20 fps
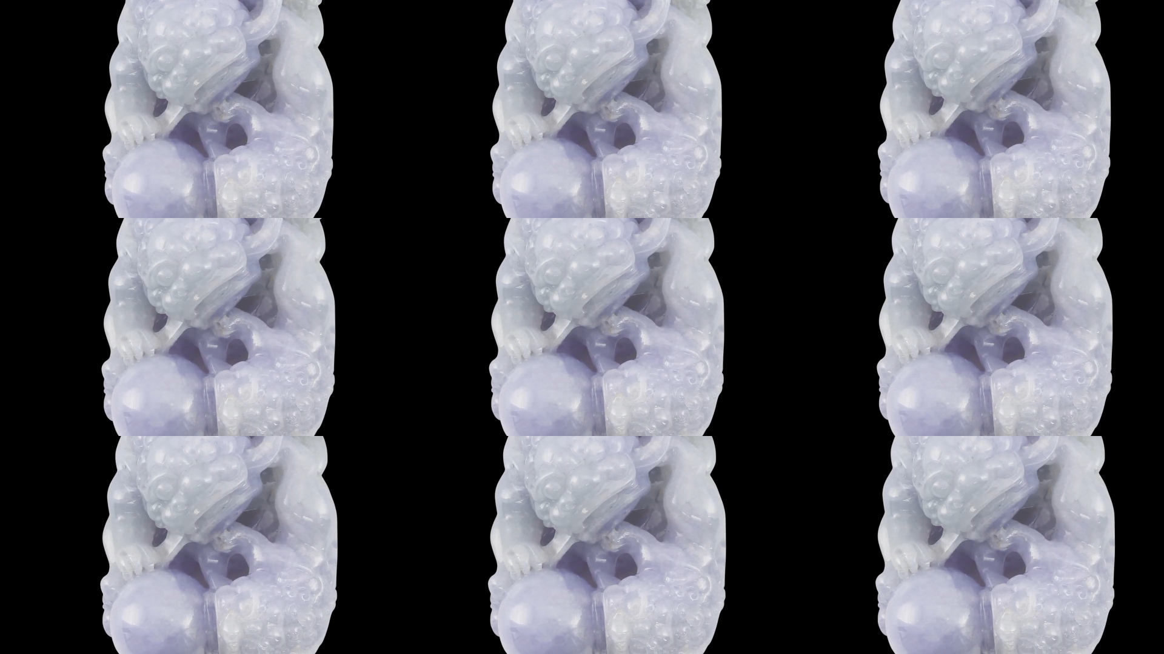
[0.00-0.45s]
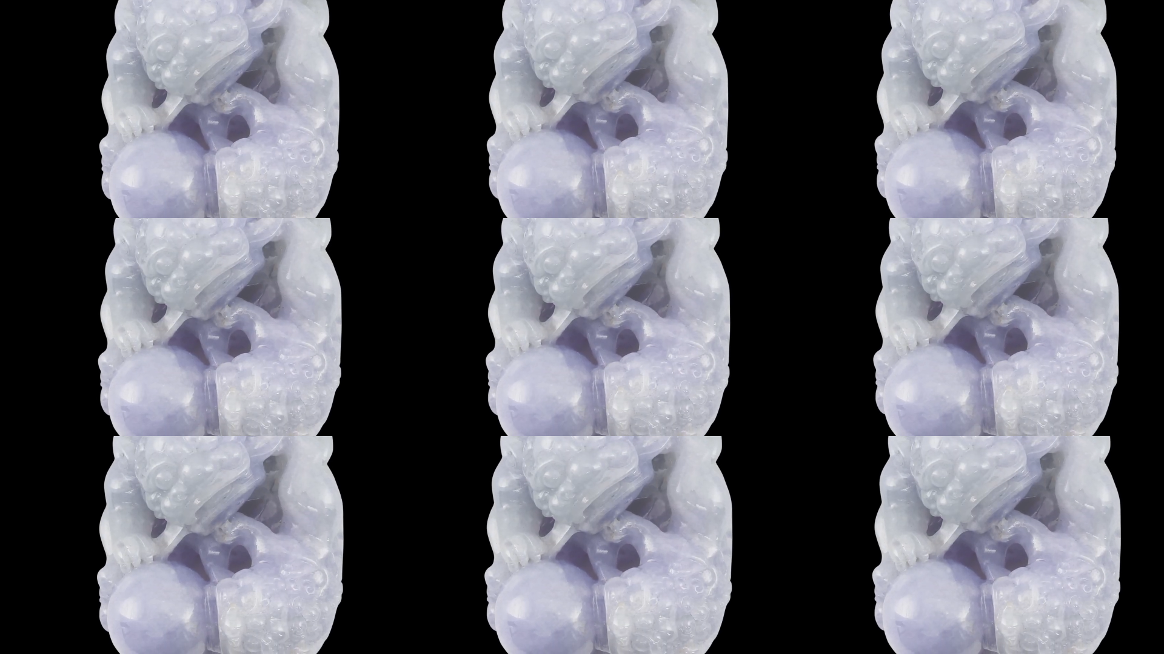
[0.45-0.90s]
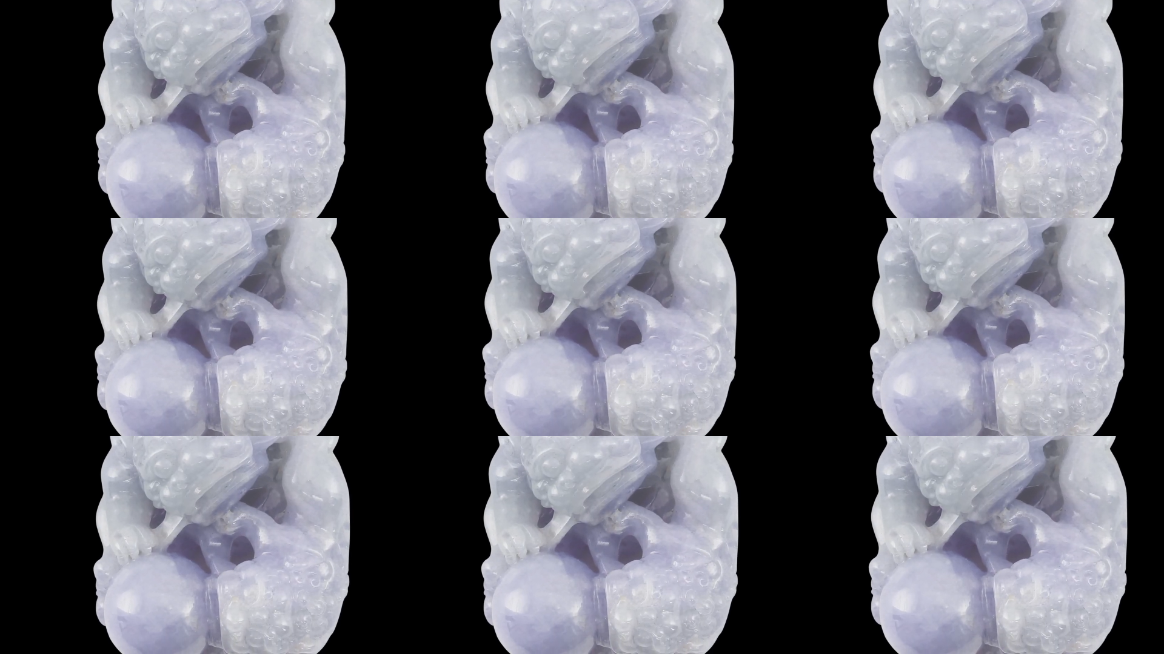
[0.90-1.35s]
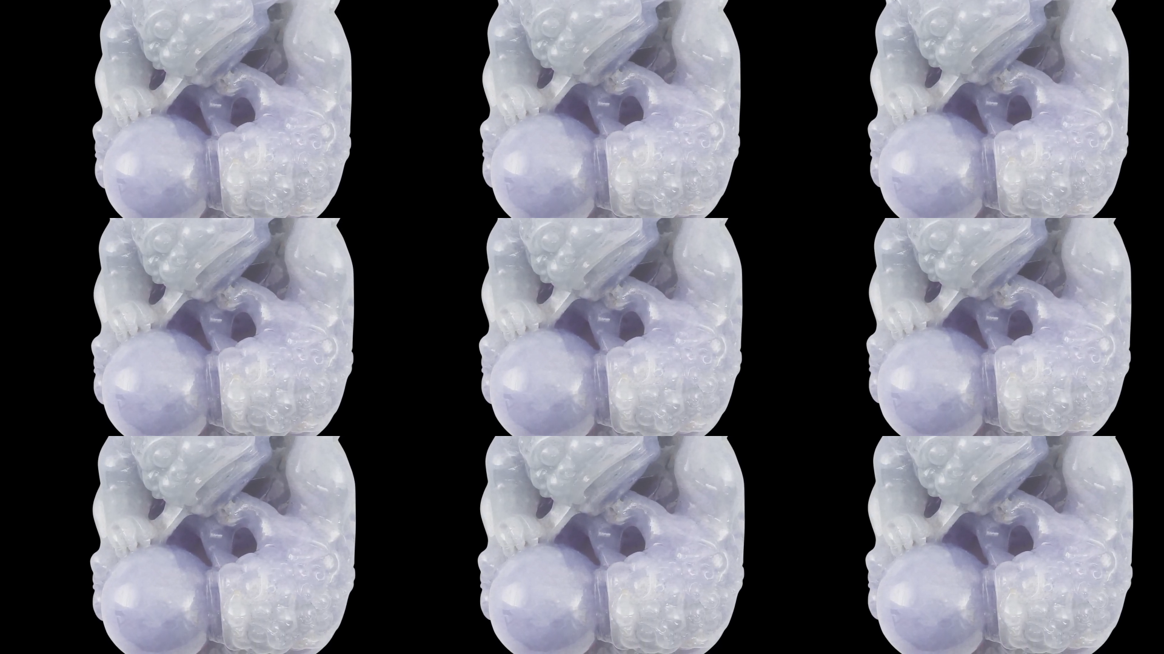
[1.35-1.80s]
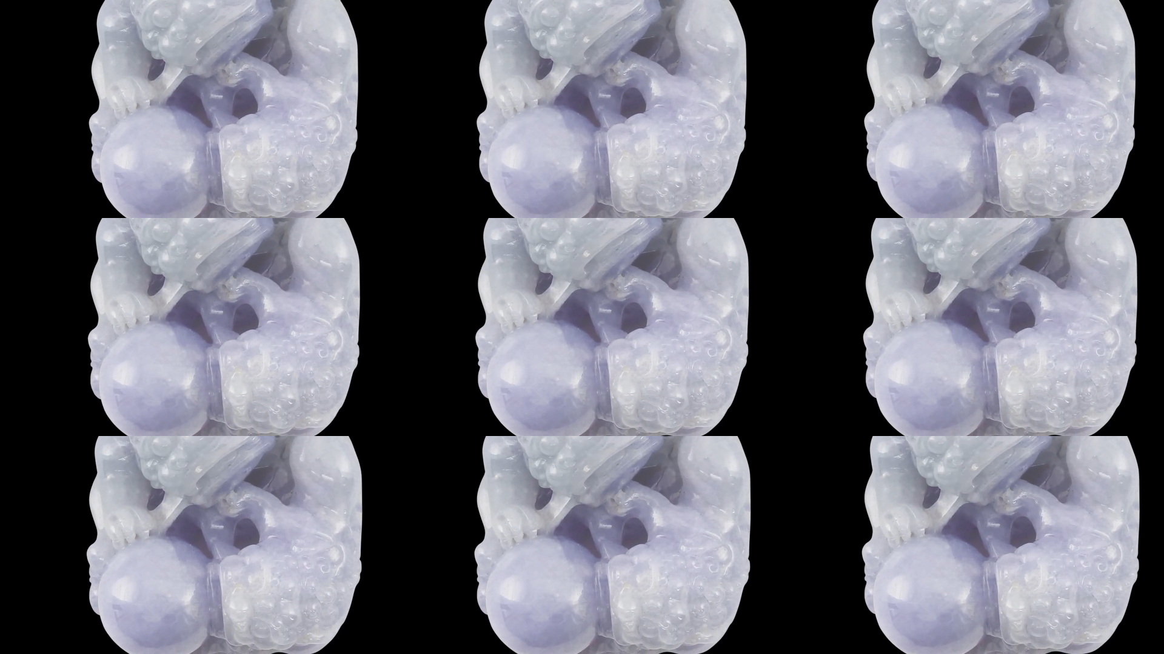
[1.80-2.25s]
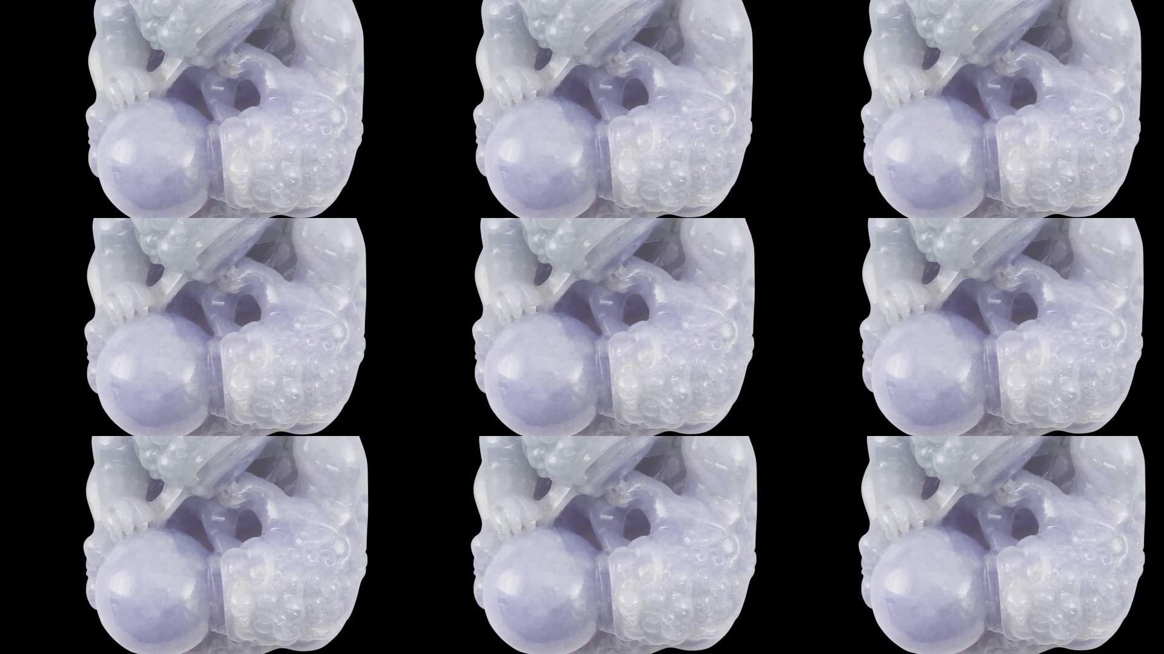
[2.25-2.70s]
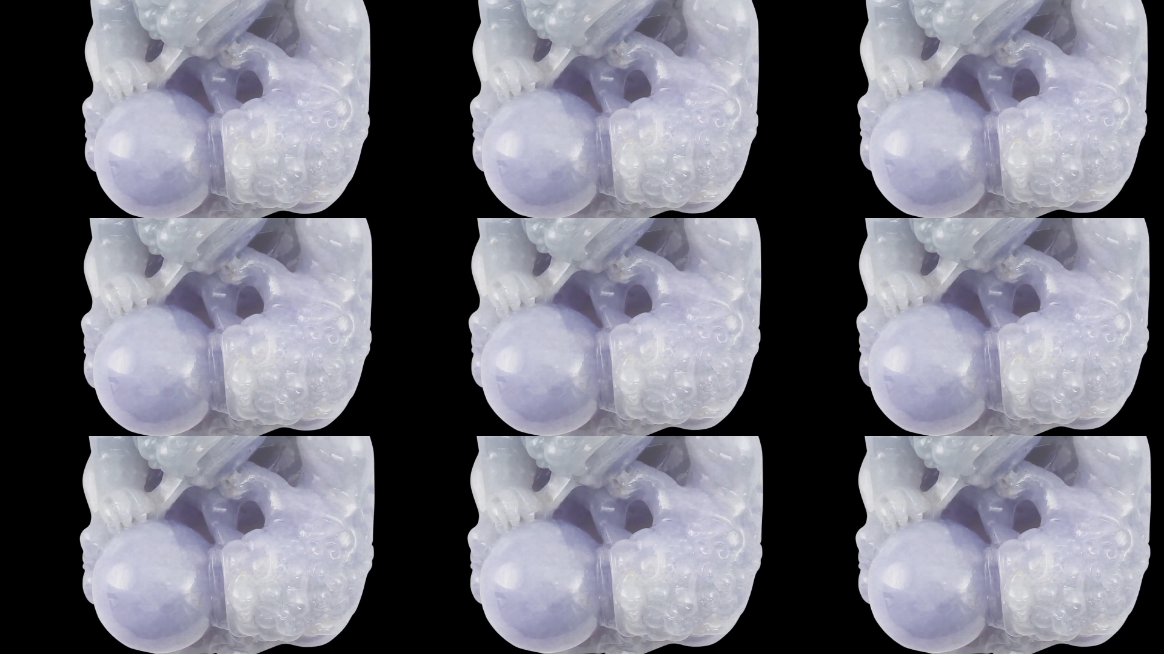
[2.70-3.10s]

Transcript: No face is visible, so there are no lips to read.